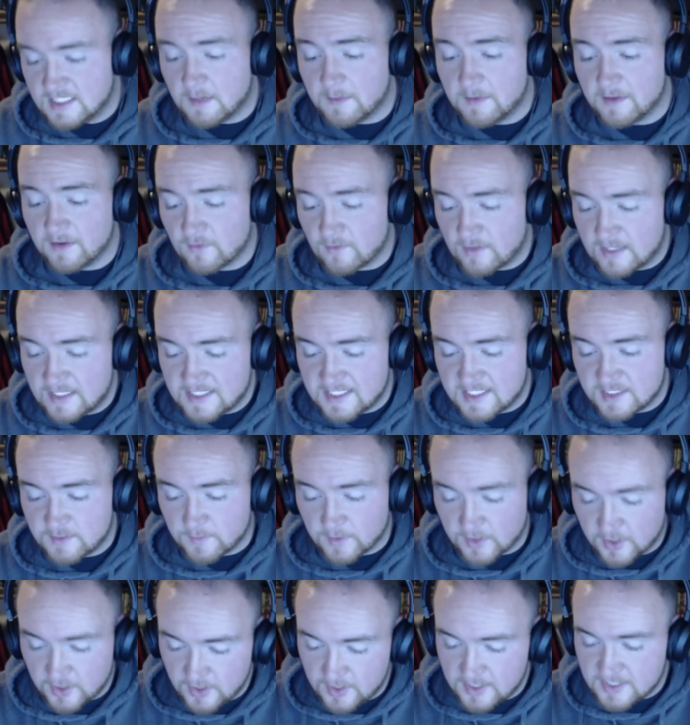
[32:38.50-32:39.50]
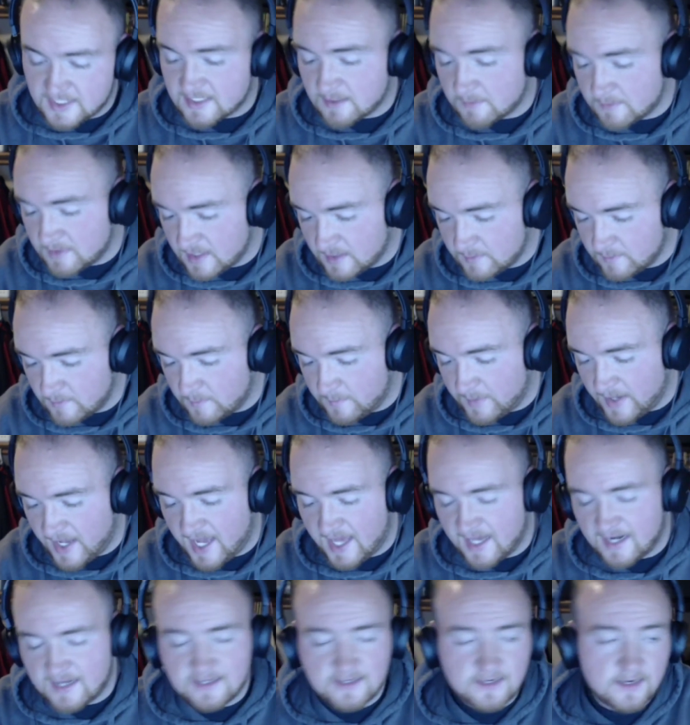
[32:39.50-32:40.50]
of the races were good, some of them were
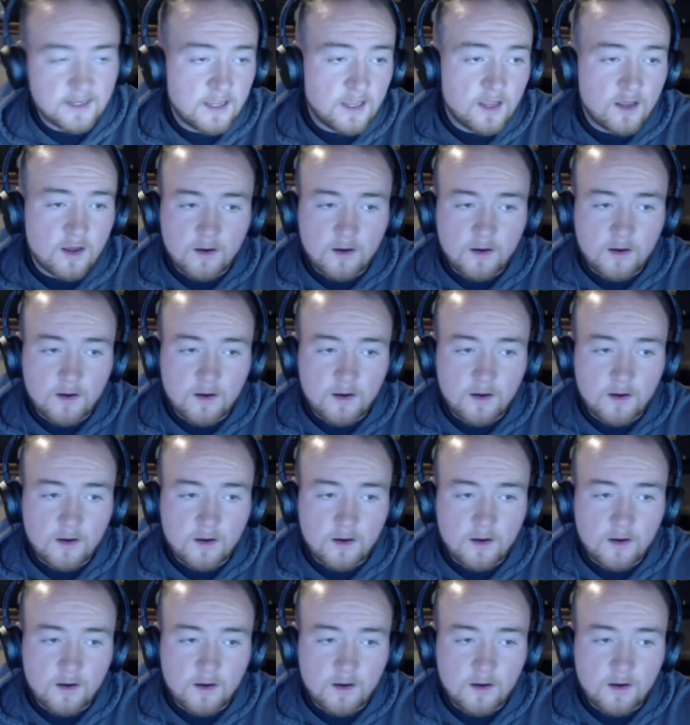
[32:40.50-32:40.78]
bad.